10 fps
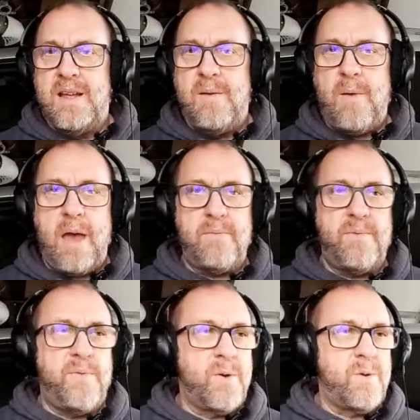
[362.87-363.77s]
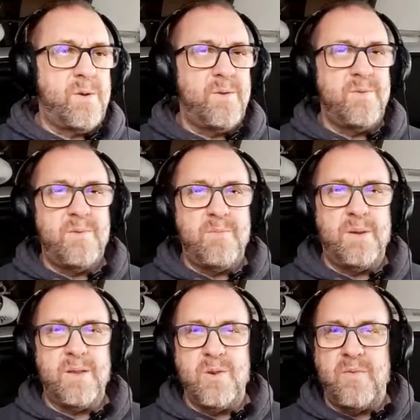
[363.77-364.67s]
have it for month
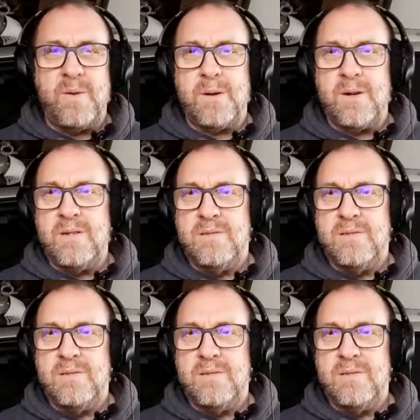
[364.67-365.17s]
of November